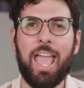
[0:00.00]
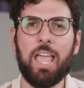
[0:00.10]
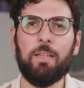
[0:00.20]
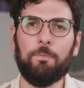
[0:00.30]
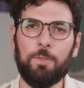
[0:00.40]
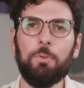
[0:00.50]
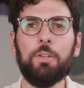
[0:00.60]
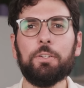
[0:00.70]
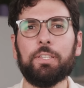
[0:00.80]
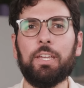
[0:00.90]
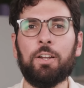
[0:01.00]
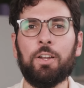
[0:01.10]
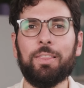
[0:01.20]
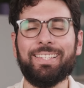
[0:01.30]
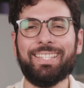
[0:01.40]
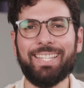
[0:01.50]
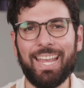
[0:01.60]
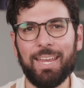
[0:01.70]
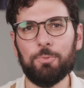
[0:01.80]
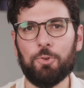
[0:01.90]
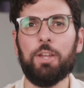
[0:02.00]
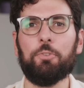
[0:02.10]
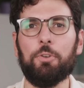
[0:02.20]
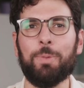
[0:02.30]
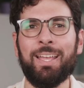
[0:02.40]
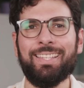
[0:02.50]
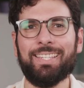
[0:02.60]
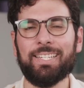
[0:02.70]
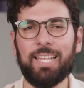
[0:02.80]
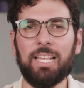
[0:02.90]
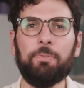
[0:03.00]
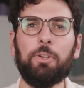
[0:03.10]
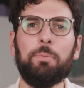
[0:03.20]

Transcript: A few years later, the same trade group successfully